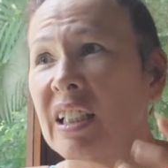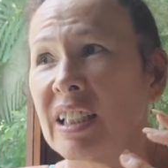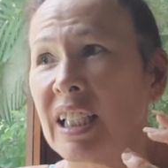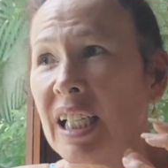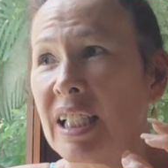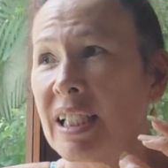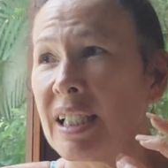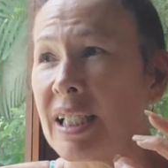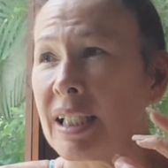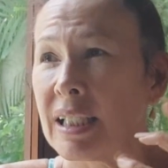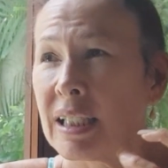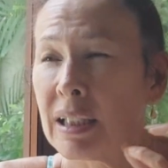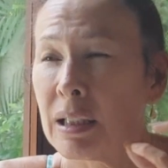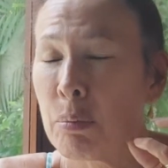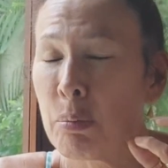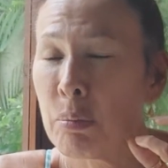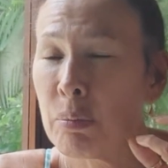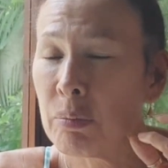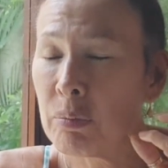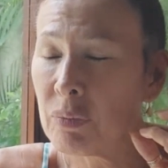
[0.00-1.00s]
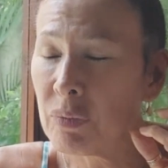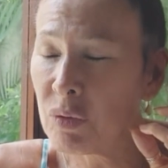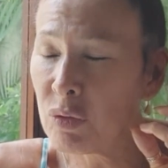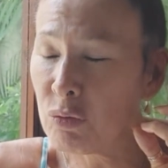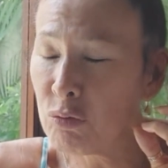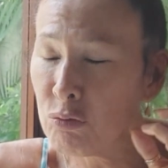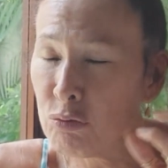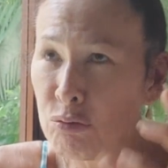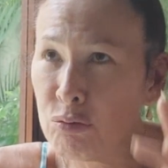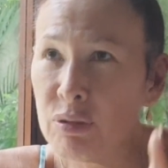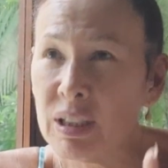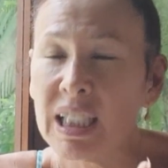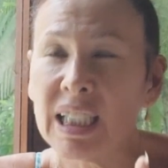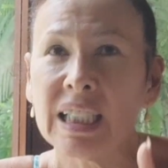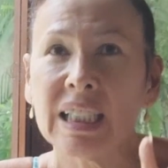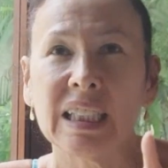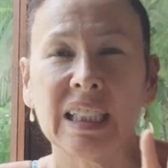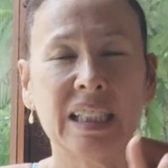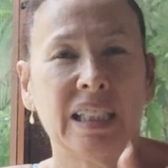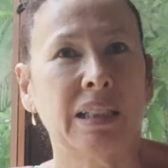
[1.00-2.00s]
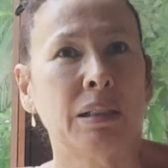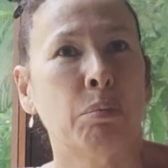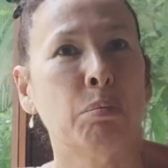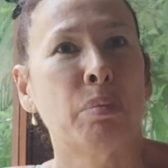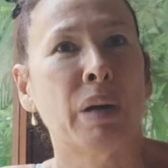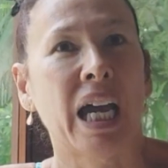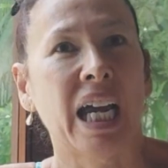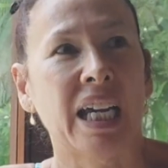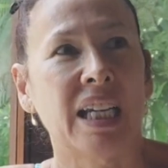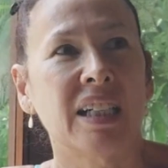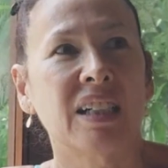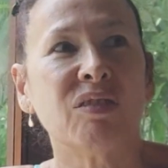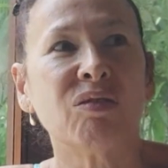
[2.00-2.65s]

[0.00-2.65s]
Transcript: that's the really the main